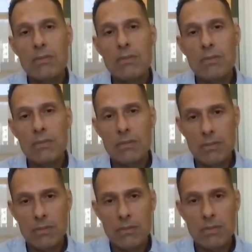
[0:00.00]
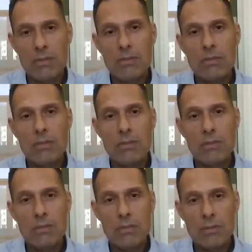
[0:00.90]

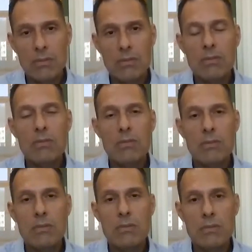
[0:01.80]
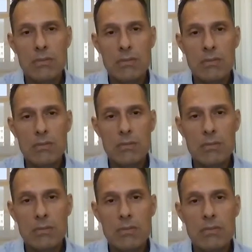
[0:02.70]

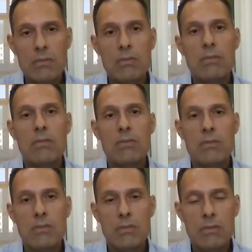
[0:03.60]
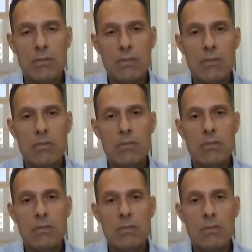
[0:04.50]

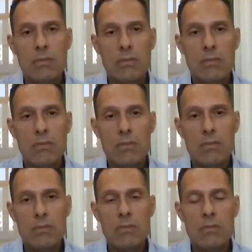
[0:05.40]
This person isn't speaking.